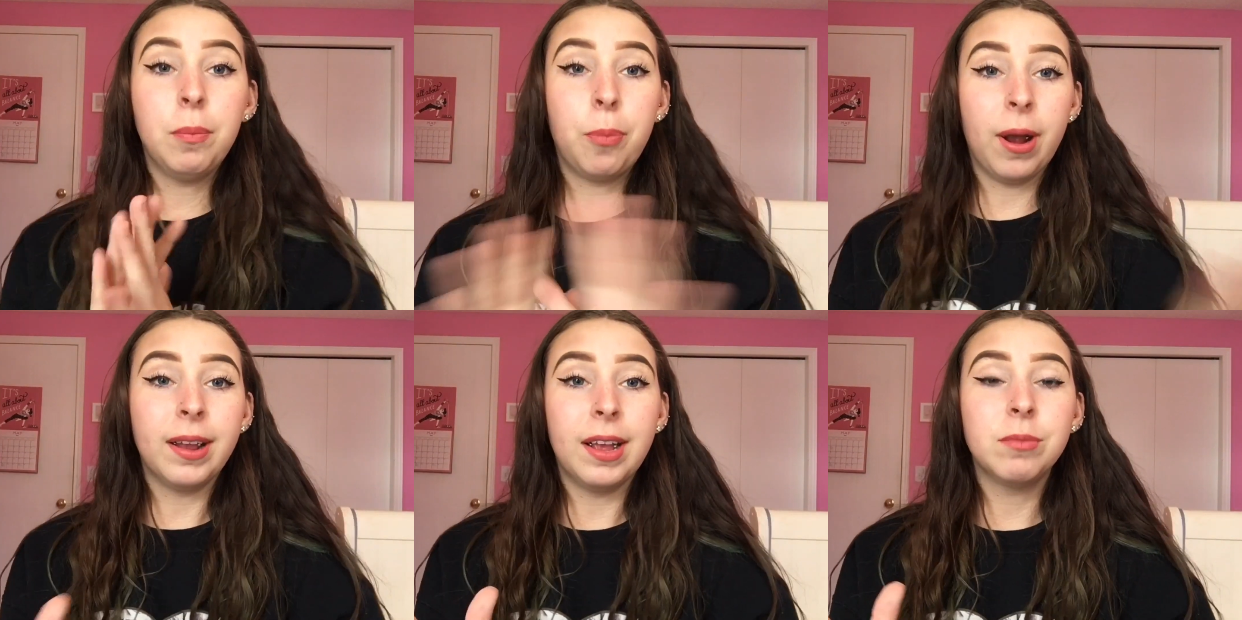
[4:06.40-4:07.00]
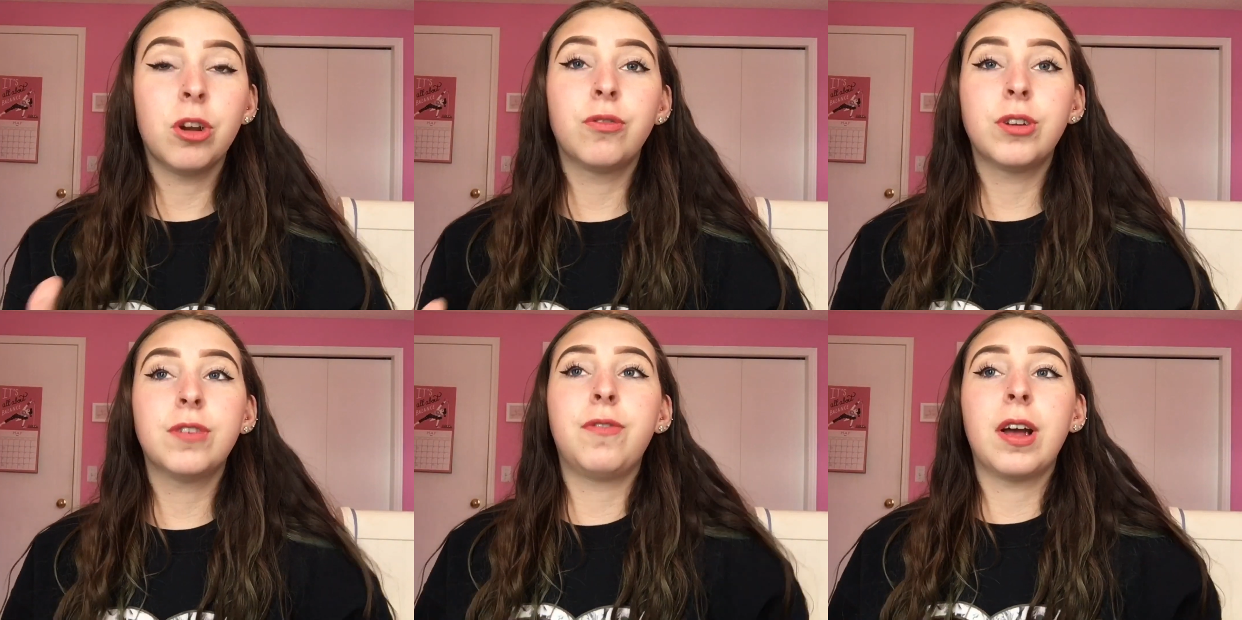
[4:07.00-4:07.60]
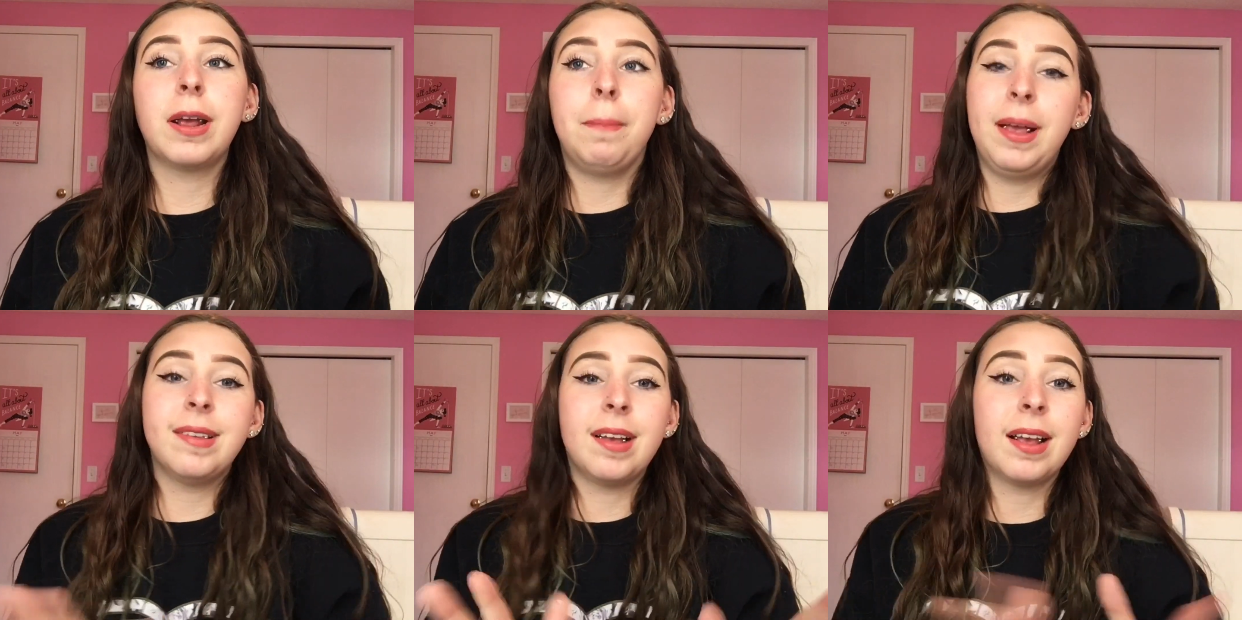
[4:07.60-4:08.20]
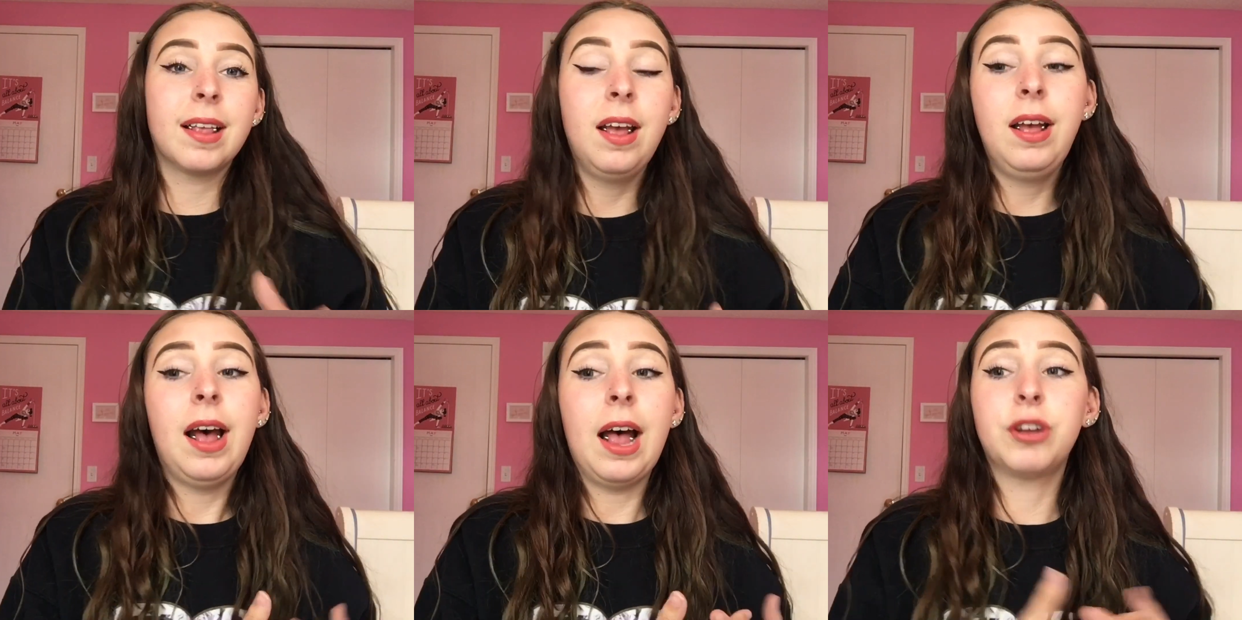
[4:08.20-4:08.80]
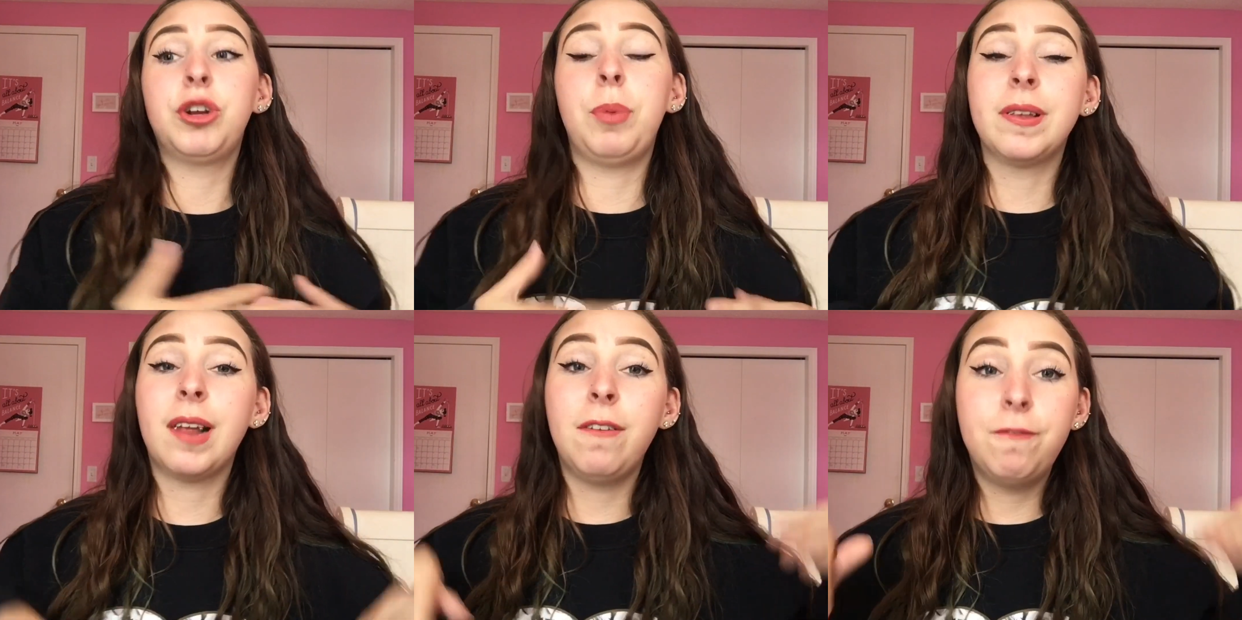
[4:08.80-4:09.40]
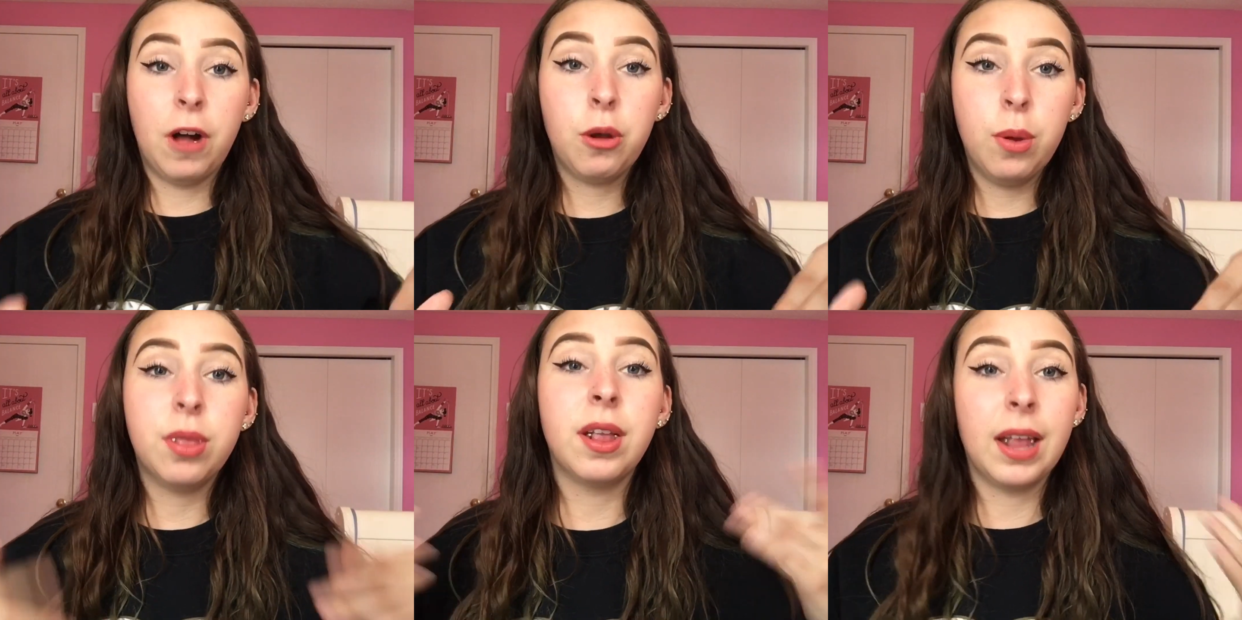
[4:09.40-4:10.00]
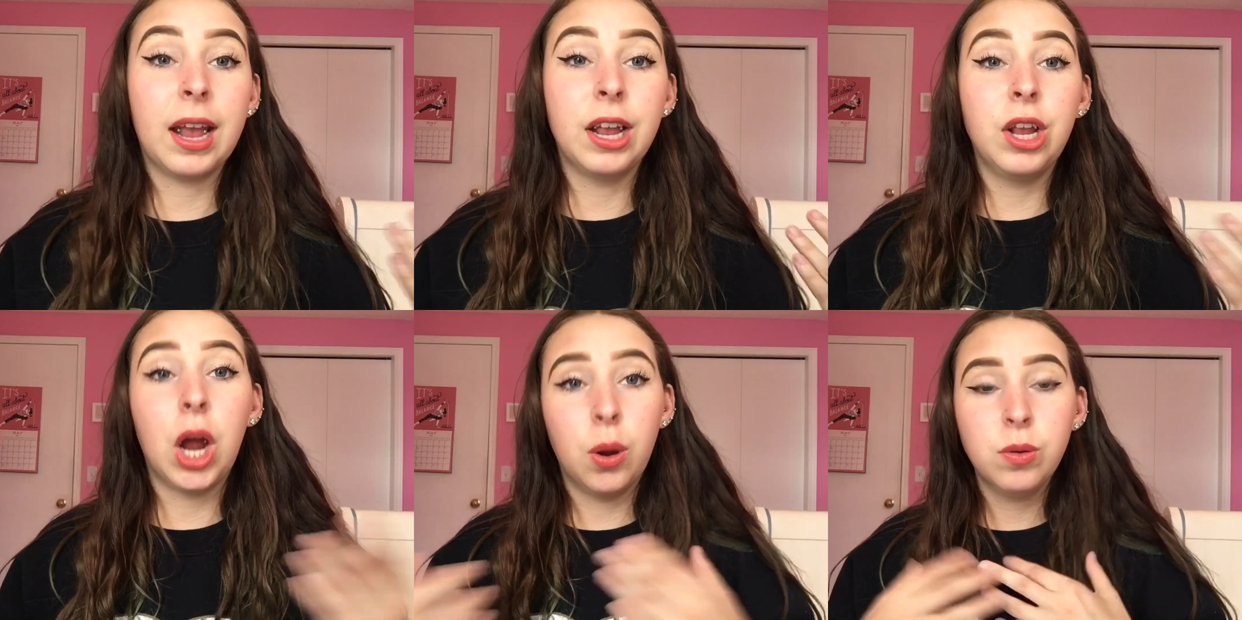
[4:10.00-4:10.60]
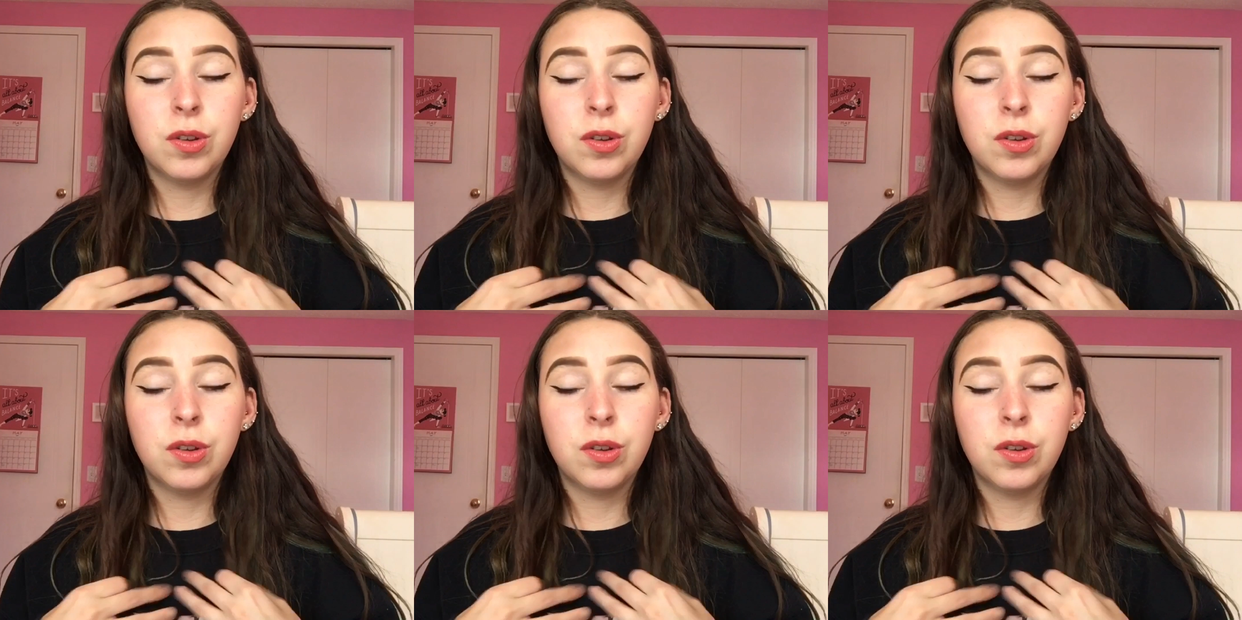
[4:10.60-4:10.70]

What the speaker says: the brand names are just fucking amazing. Like, actually brands that I fuck with and like I know.